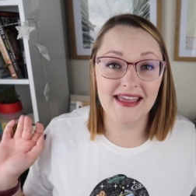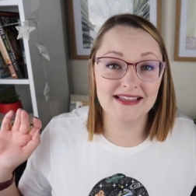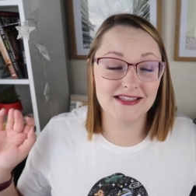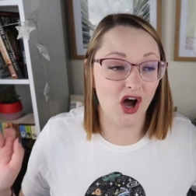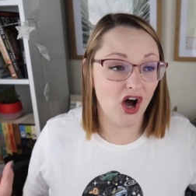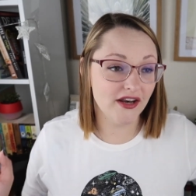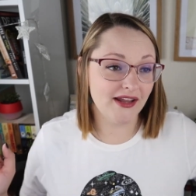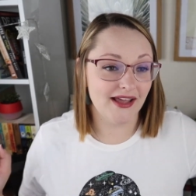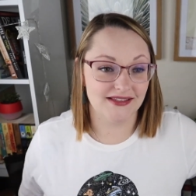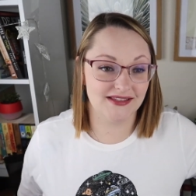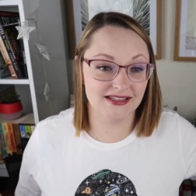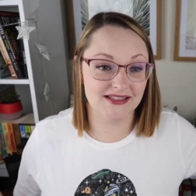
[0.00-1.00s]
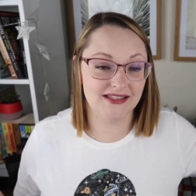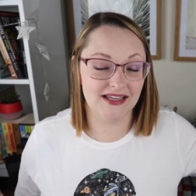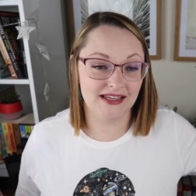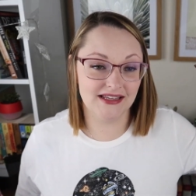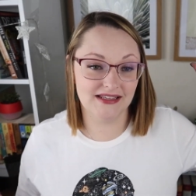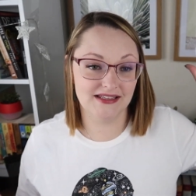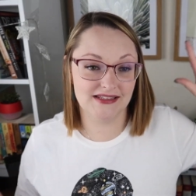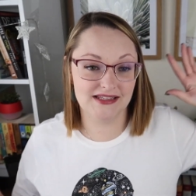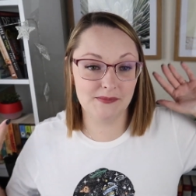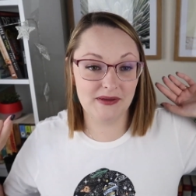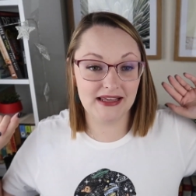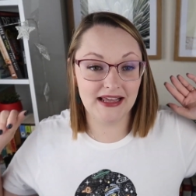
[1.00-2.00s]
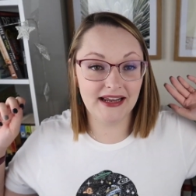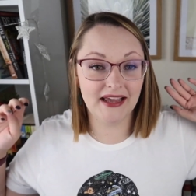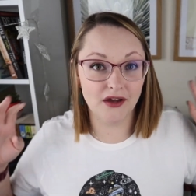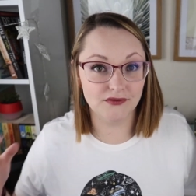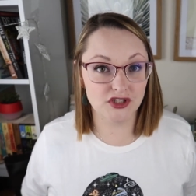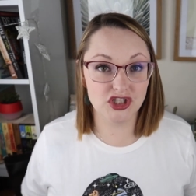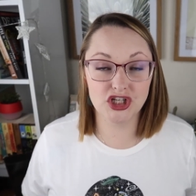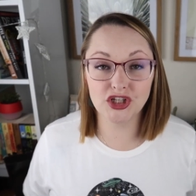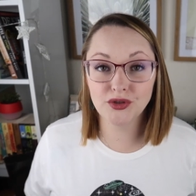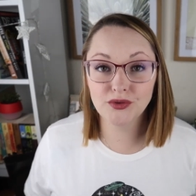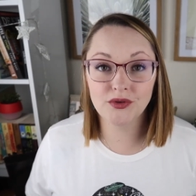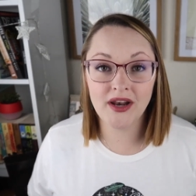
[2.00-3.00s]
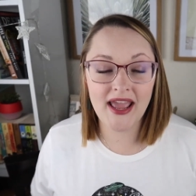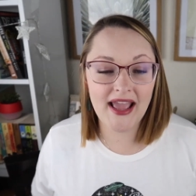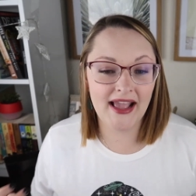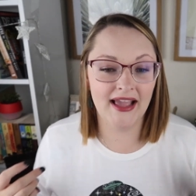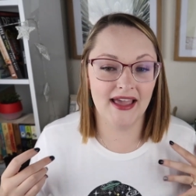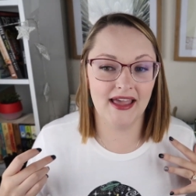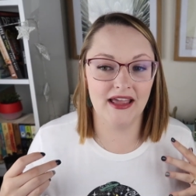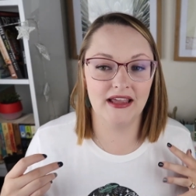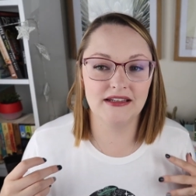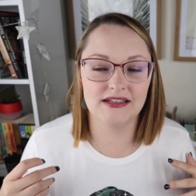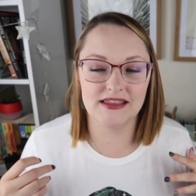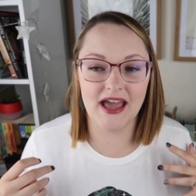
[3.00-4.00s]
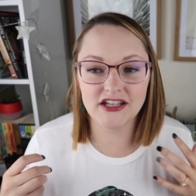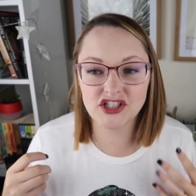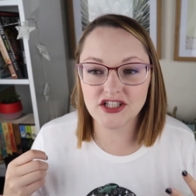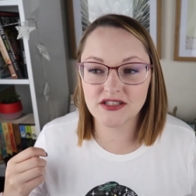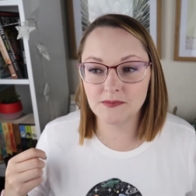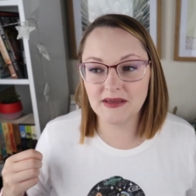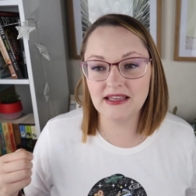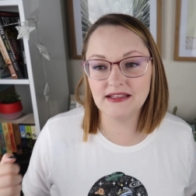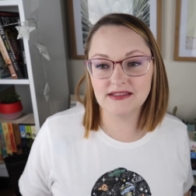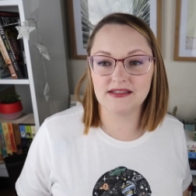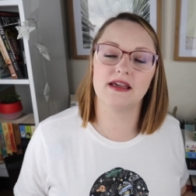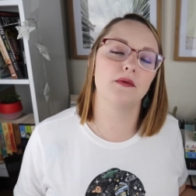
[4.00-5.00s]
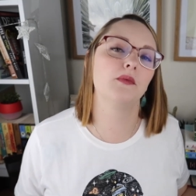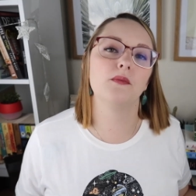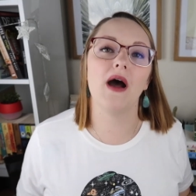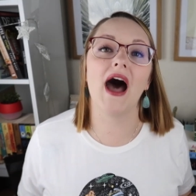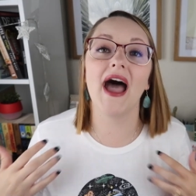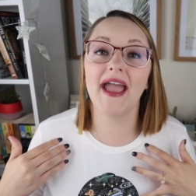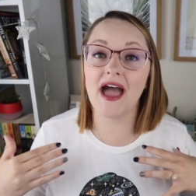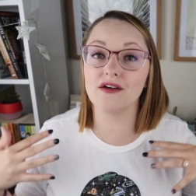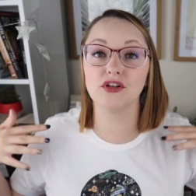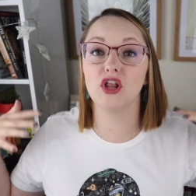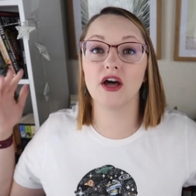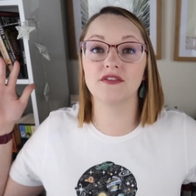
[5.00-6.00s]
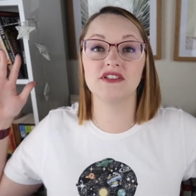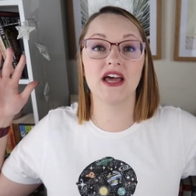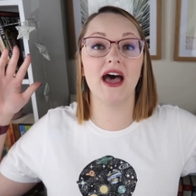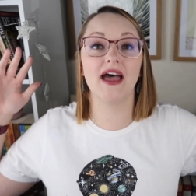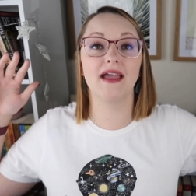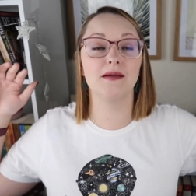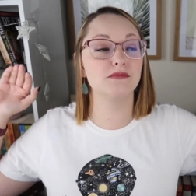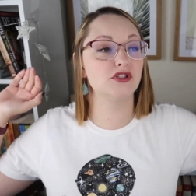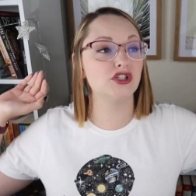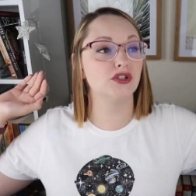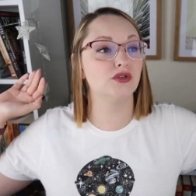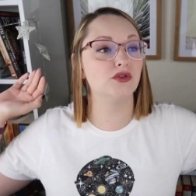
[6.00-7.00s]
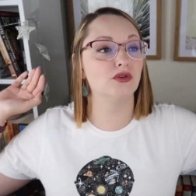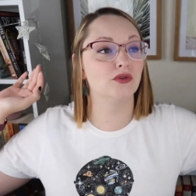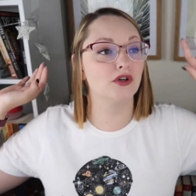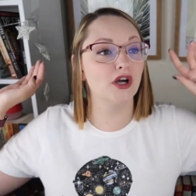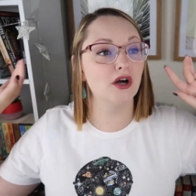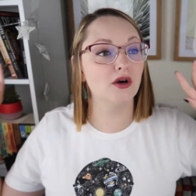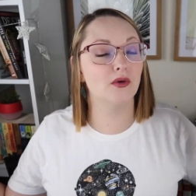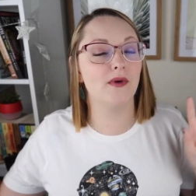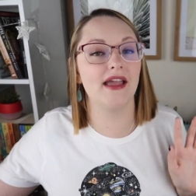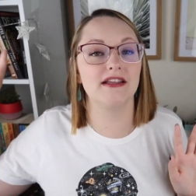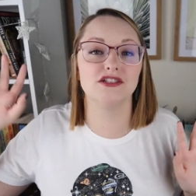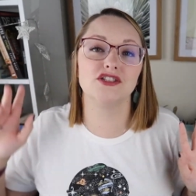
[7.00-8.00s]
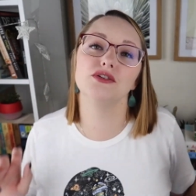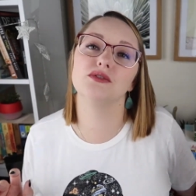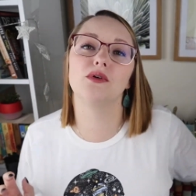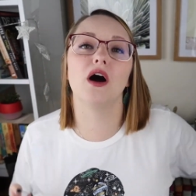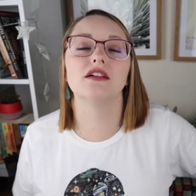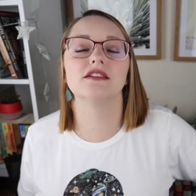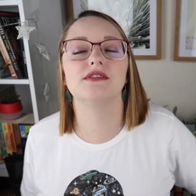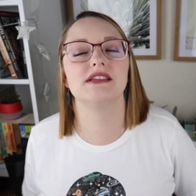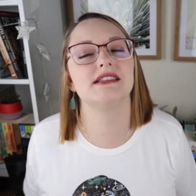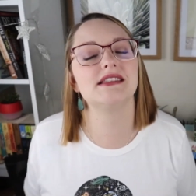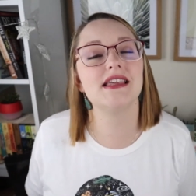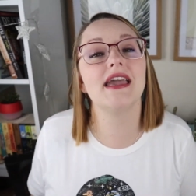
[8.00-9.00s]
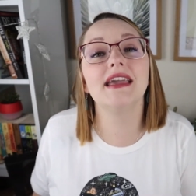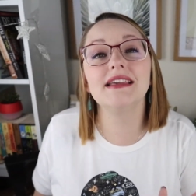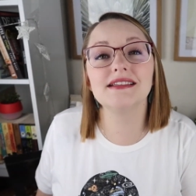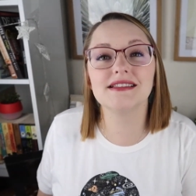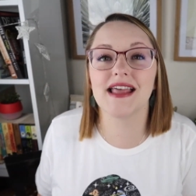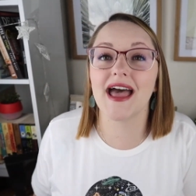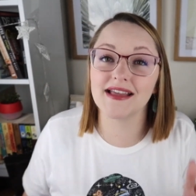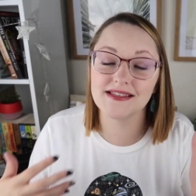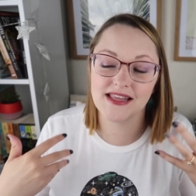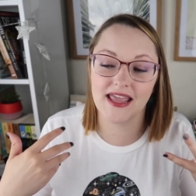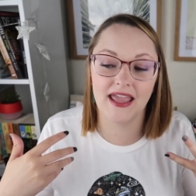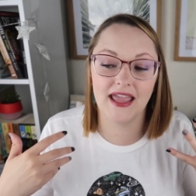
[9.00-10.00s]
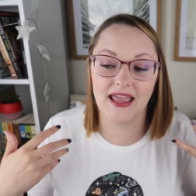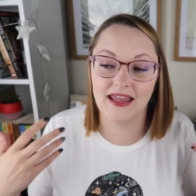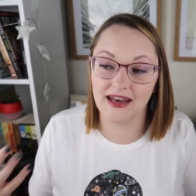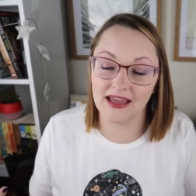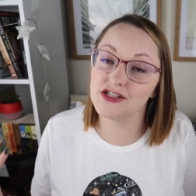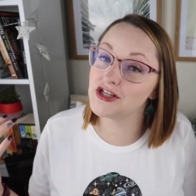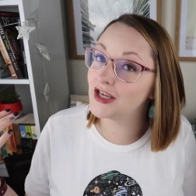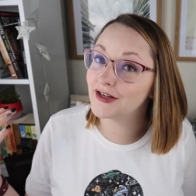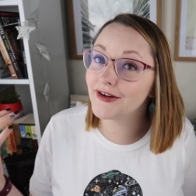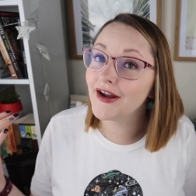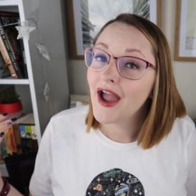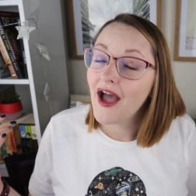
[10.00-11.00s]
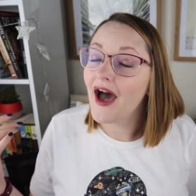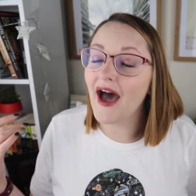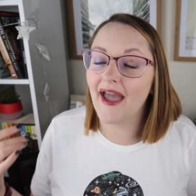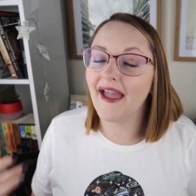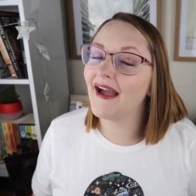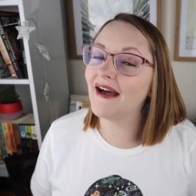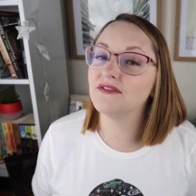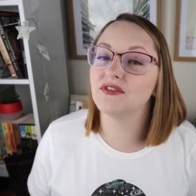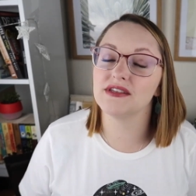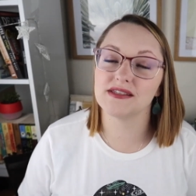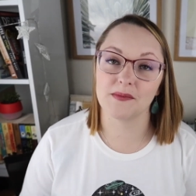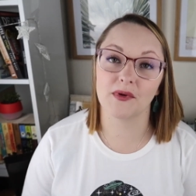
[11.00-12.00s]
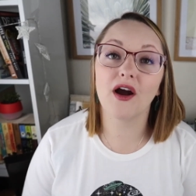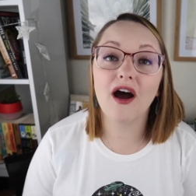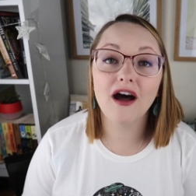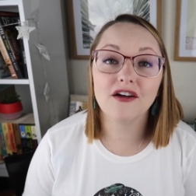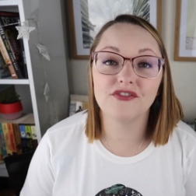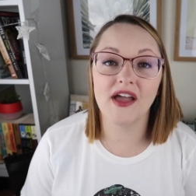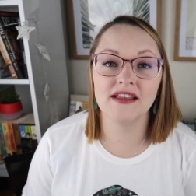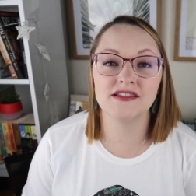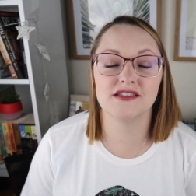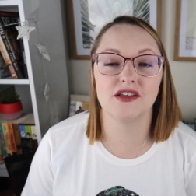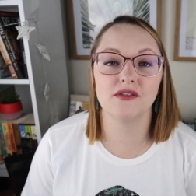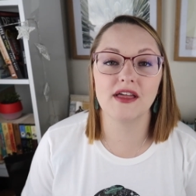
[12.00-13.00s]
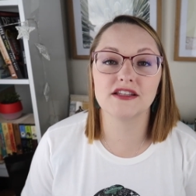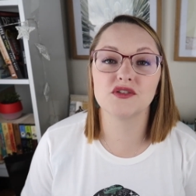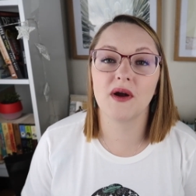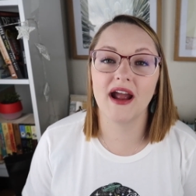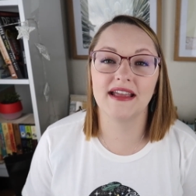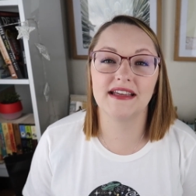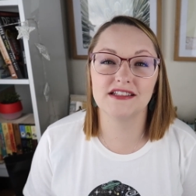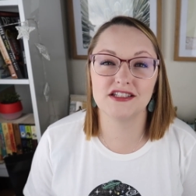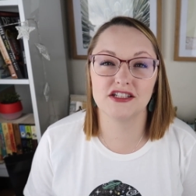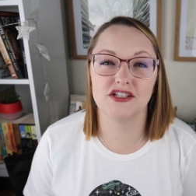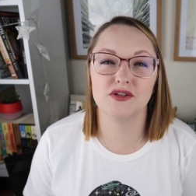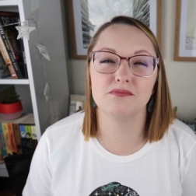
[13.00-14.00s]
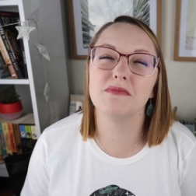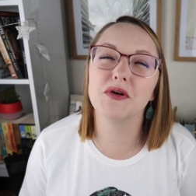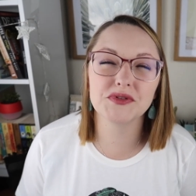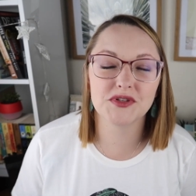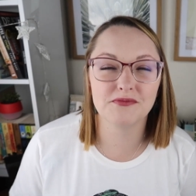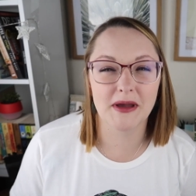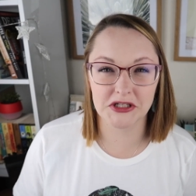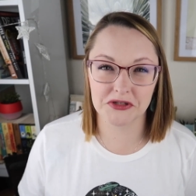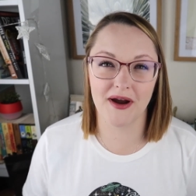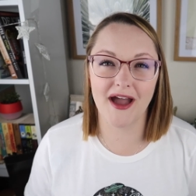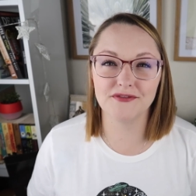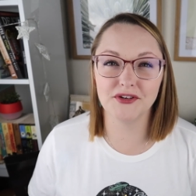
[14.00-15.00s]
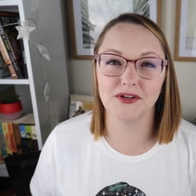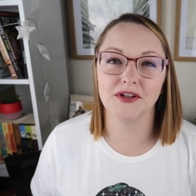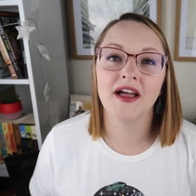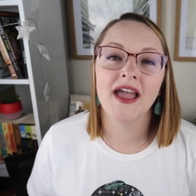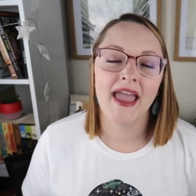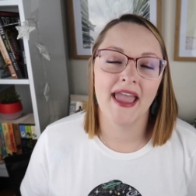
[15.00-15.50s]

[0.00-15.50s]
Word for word: is on us. This is the beginning of June, and that just means that I have a lot of time to go and do all of these things. As an educator, I have the summer off, and so that's where I get to do most of my travel